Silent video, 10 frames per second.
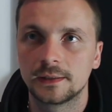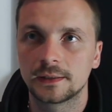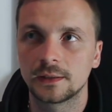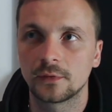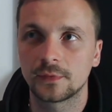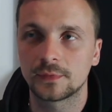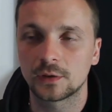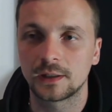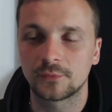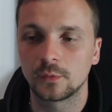you know, they're going
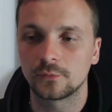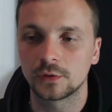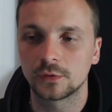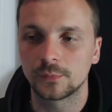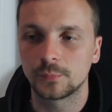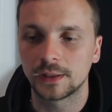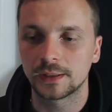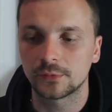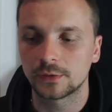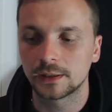to have to offload some
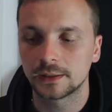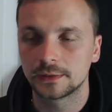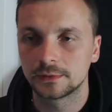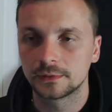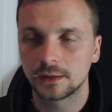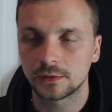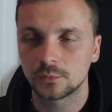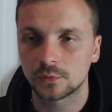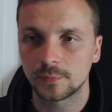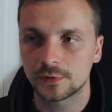players, really, like you
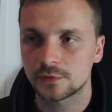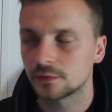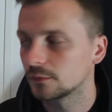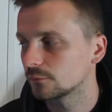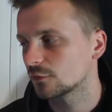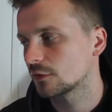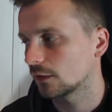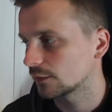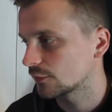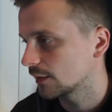would imagine. I'm just
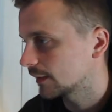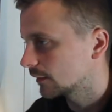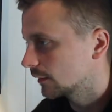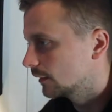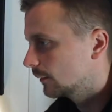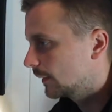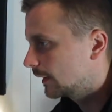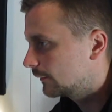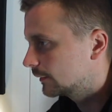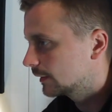talking shit. I don't know about
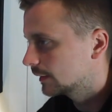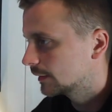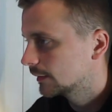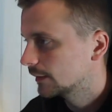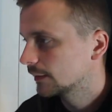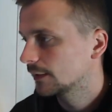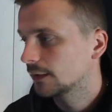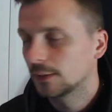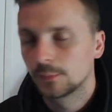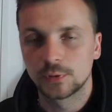that, really.
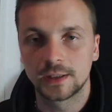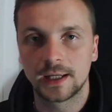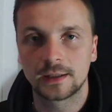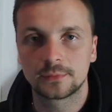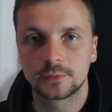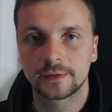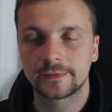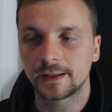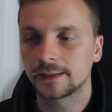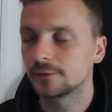But, yeah, what you're
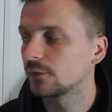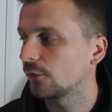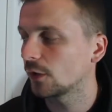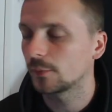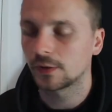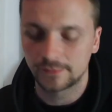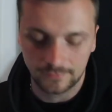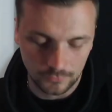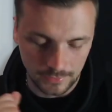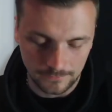saying, if you follow me on
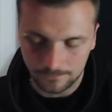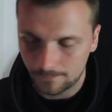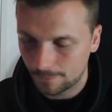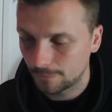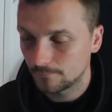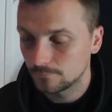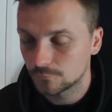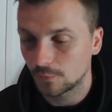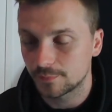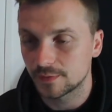Instagram,
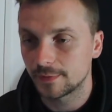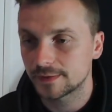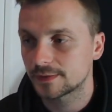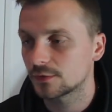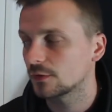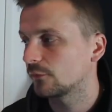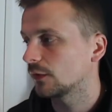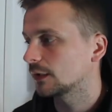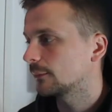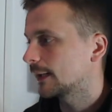drop us a message and I'll
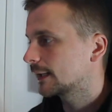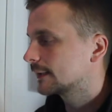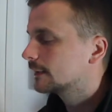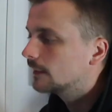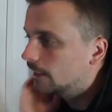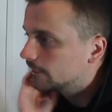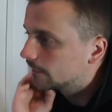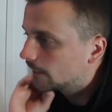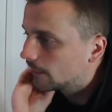follow you back. And